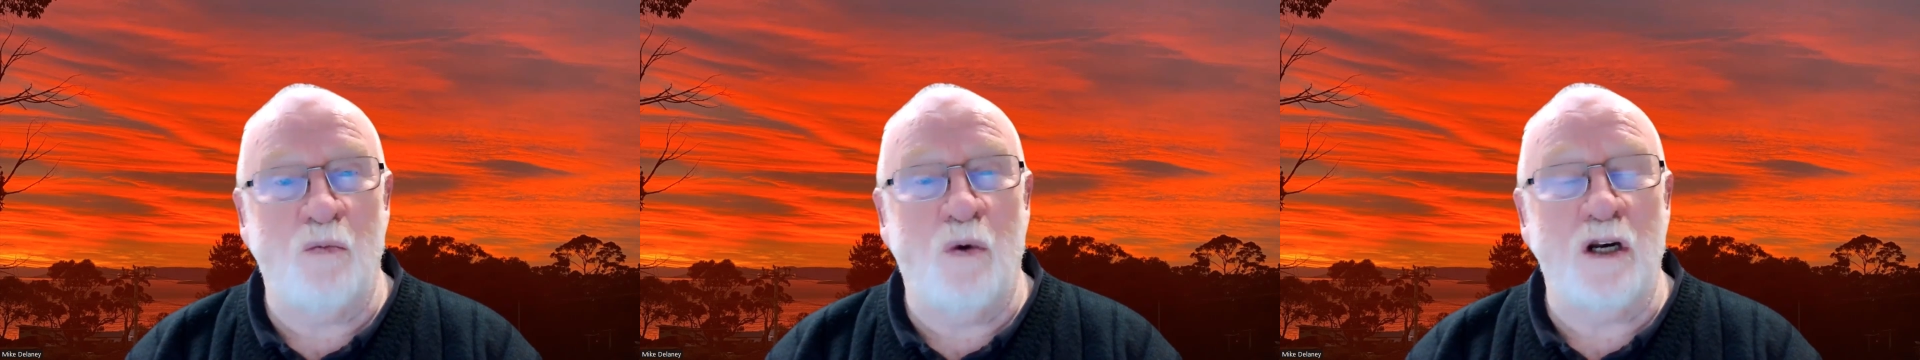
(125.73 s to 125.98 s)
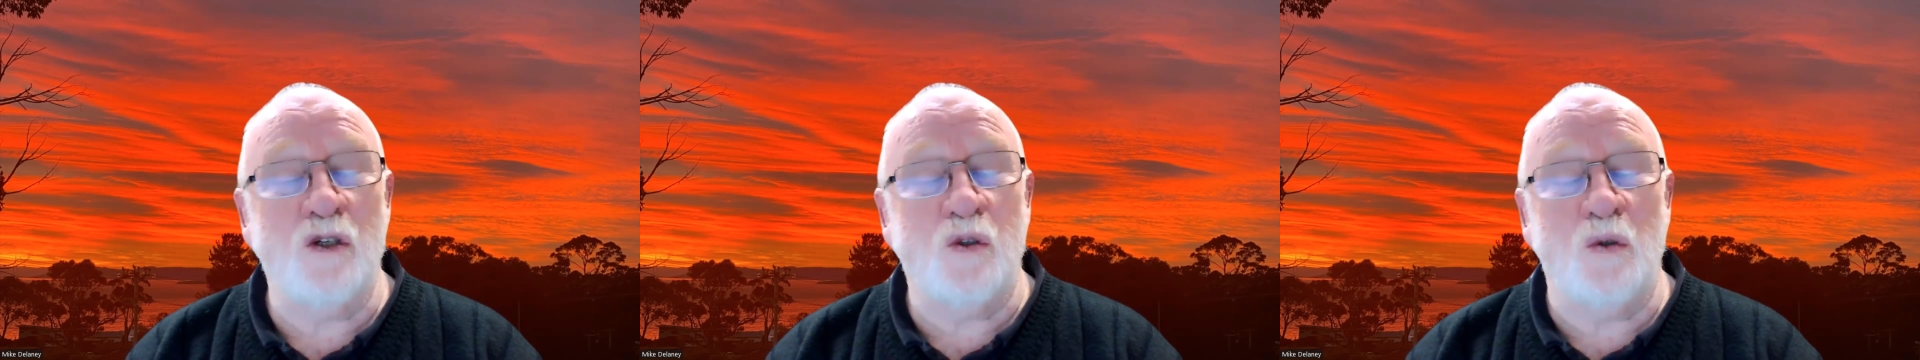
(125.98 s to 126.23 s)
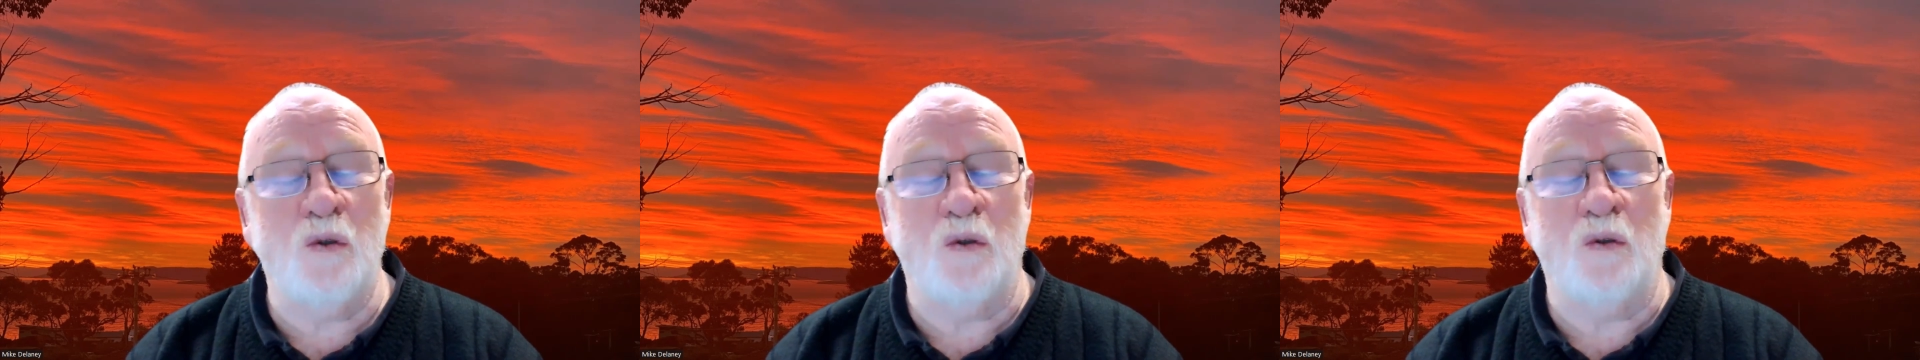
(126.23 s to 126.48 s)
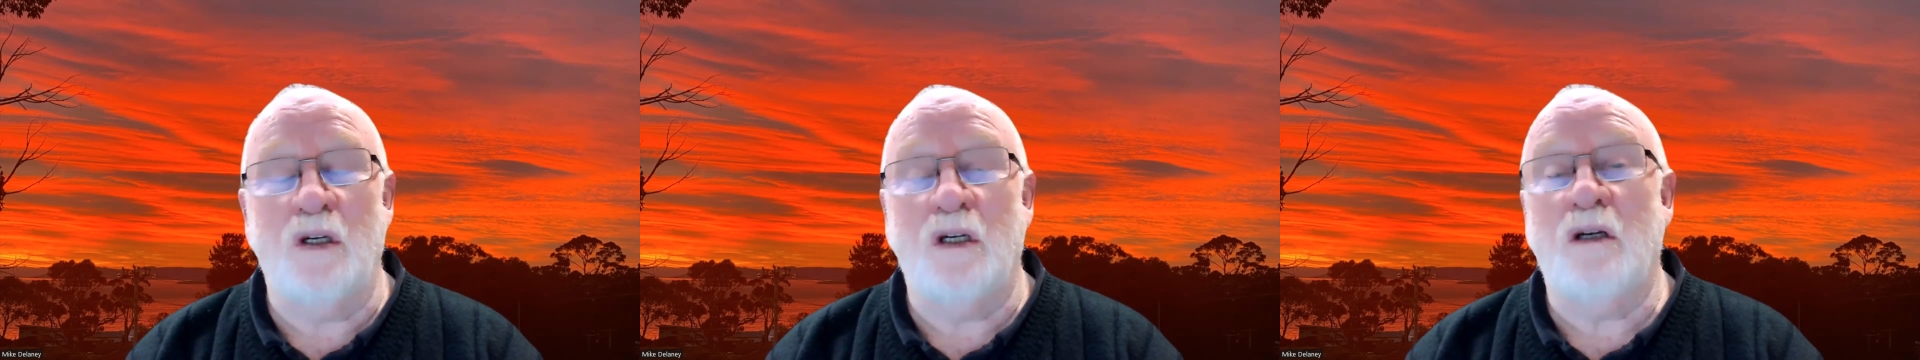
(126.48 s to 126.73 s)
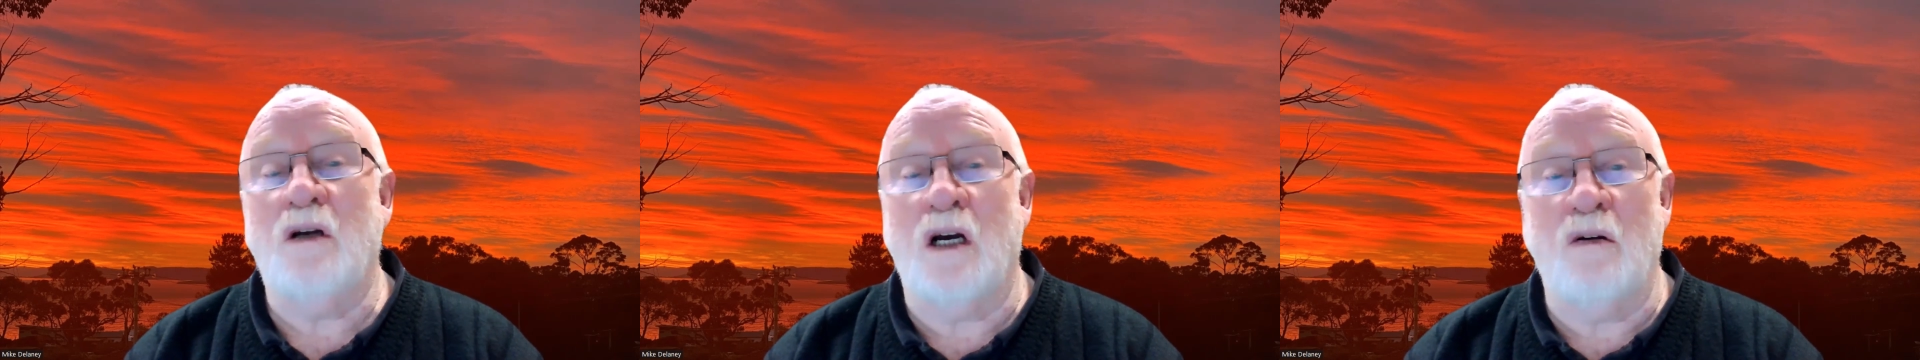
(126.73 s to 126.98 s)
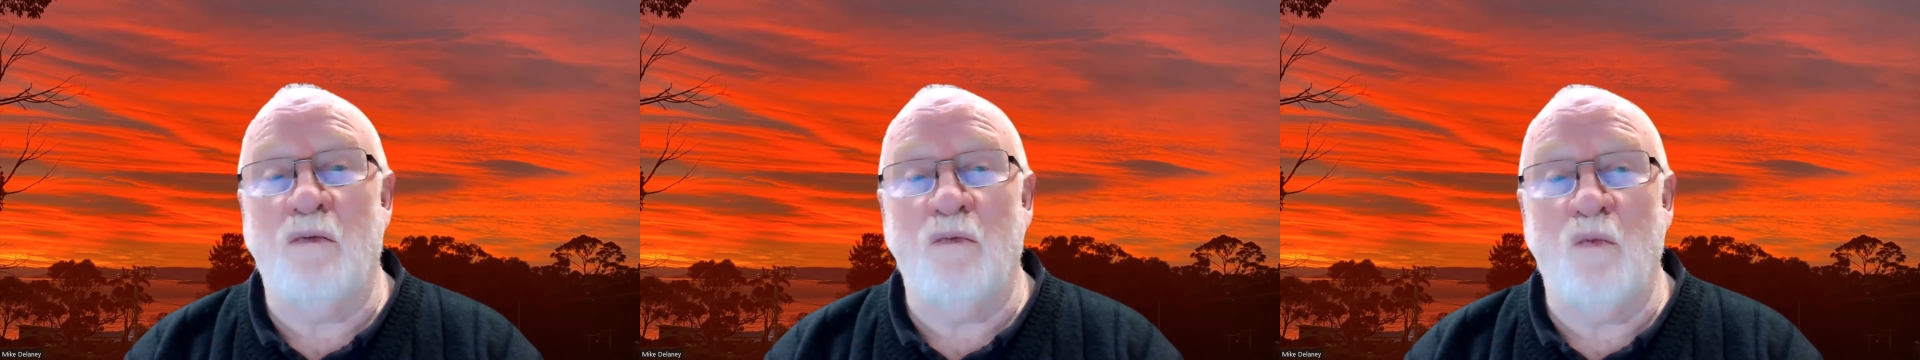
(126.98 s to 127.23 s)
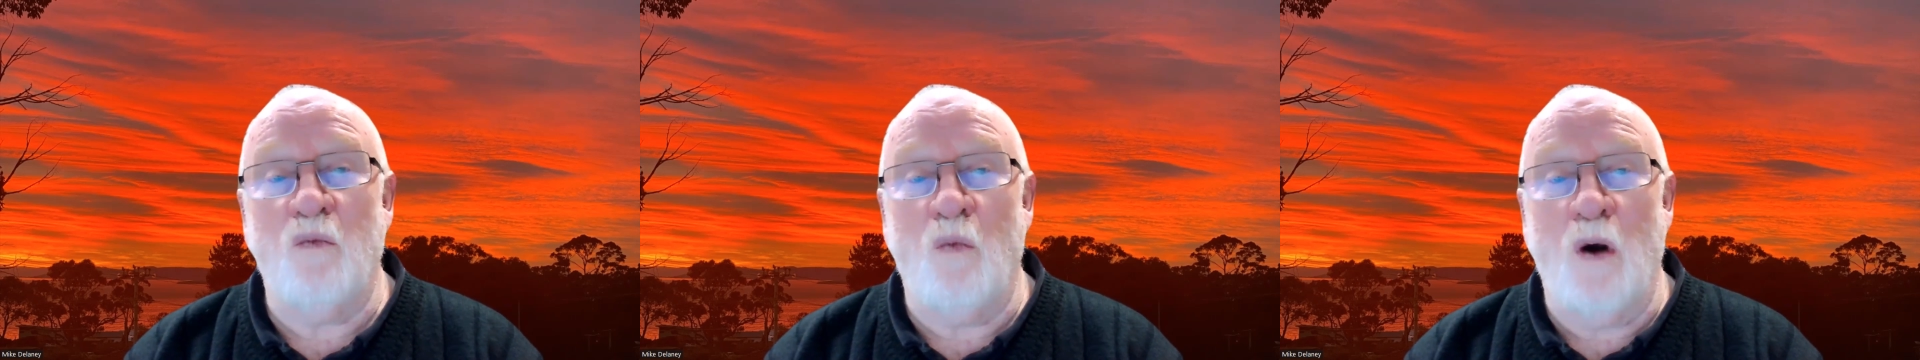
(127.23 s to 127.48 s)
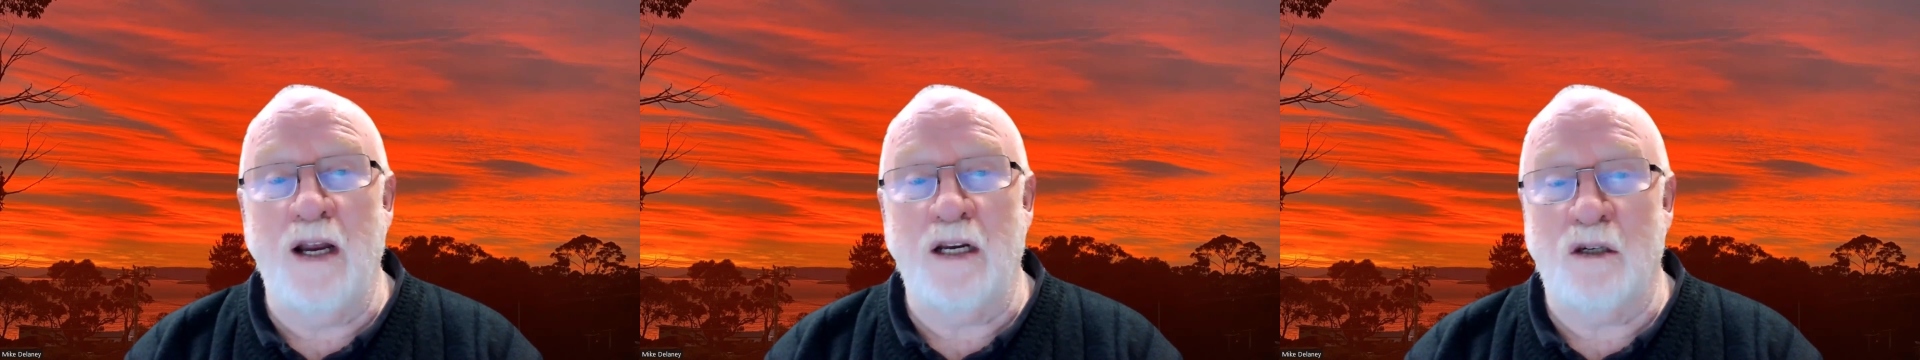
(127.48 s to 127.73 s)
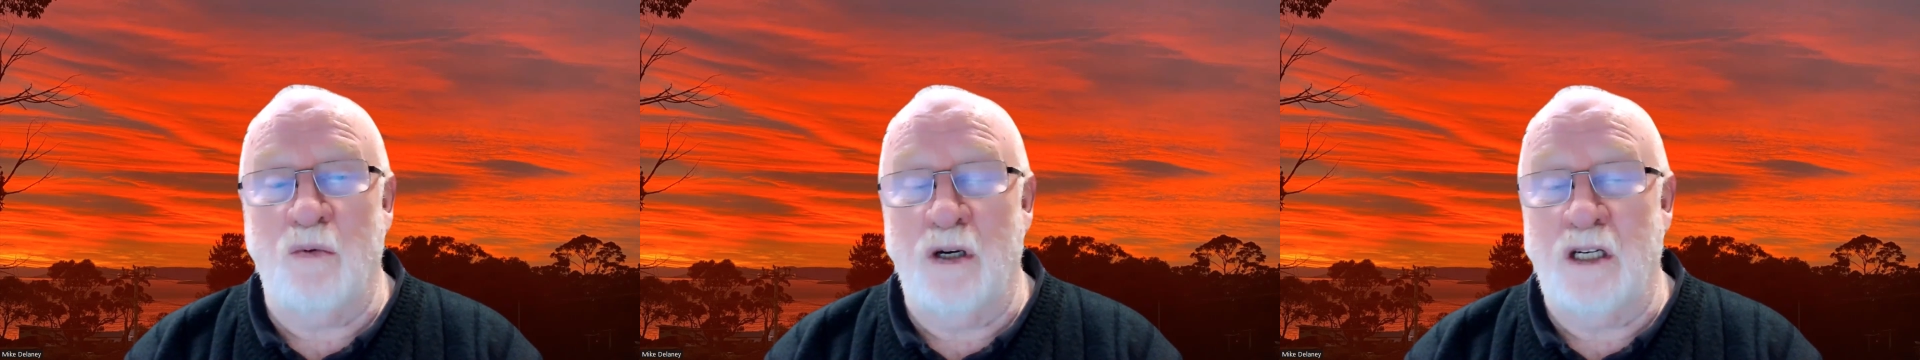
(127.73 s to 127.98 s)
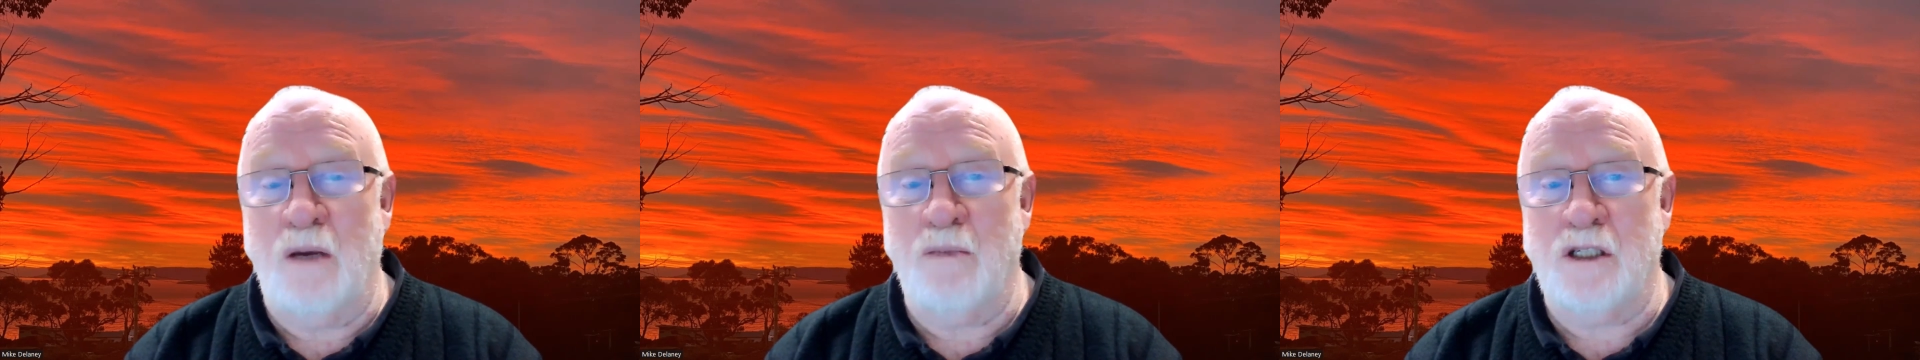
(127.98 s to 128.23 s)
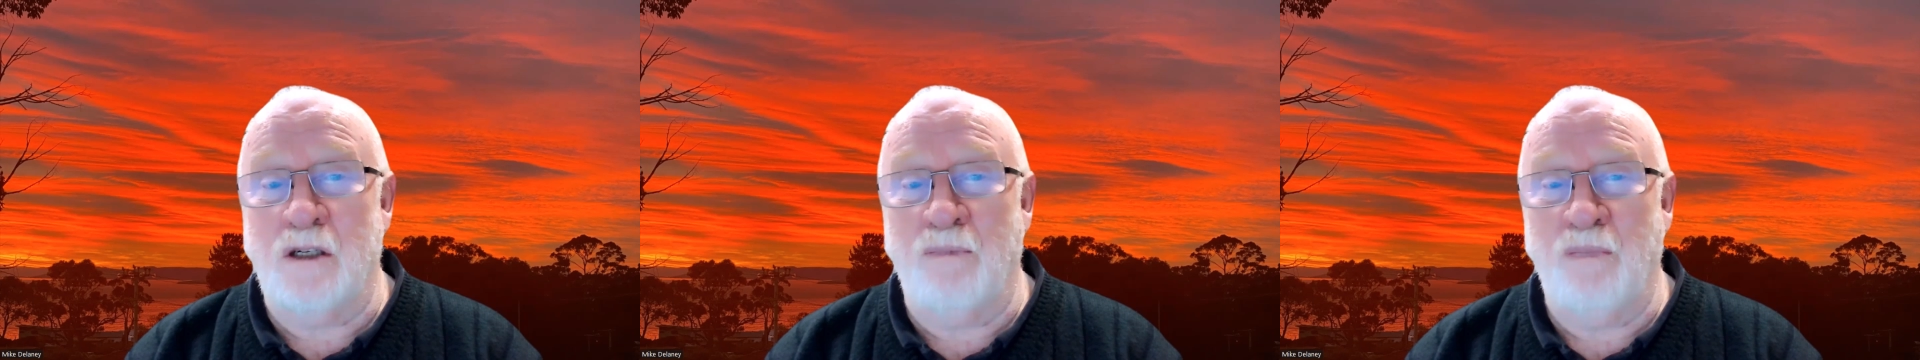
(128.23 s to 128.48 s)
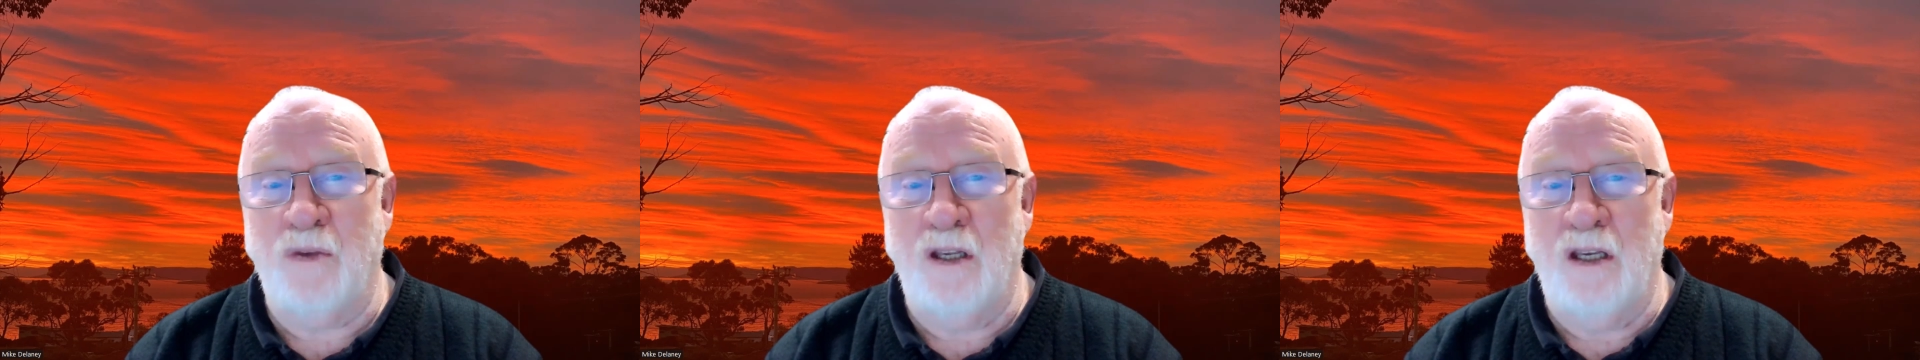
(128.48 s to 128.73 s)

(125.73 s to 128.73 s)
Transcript: the one true way to redemption.